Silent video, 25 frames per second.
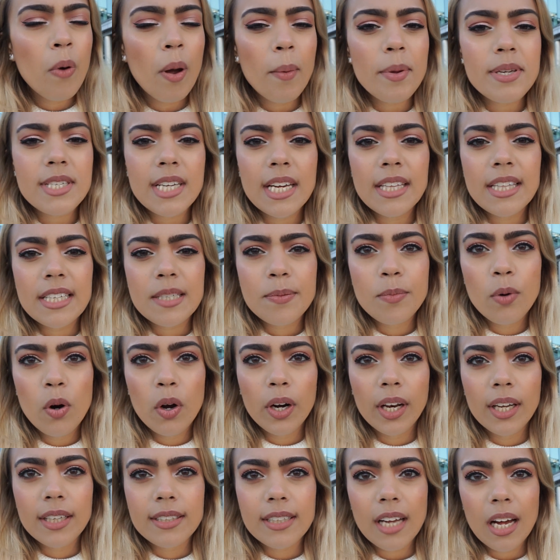What I was saying this
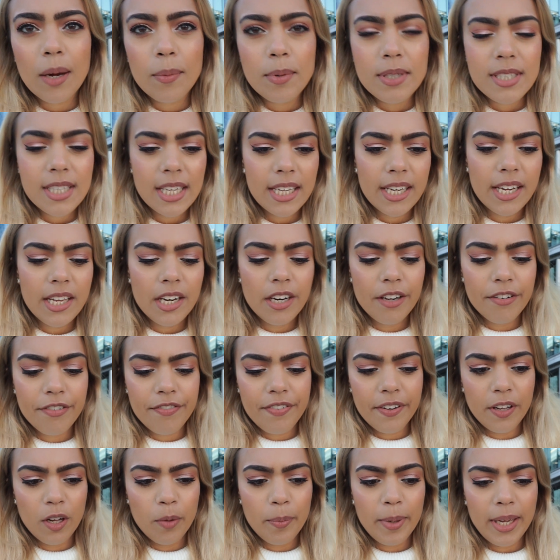morning is that I was thinking of
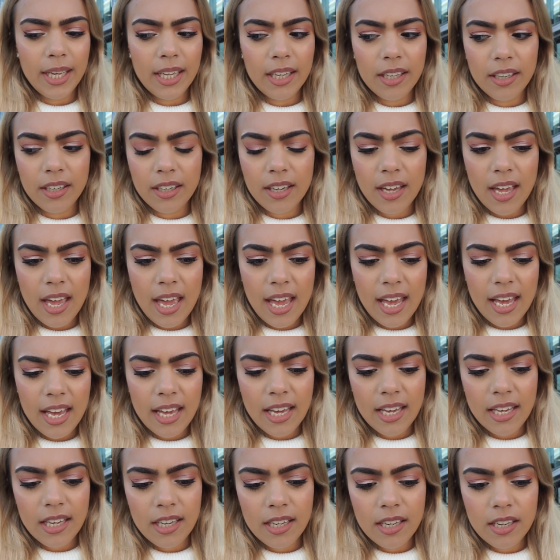filming
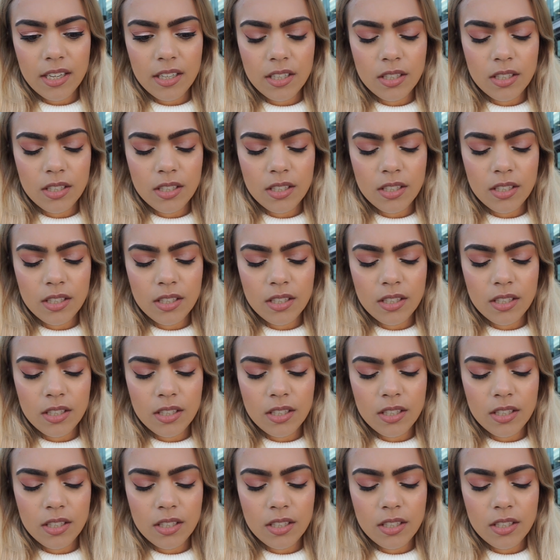a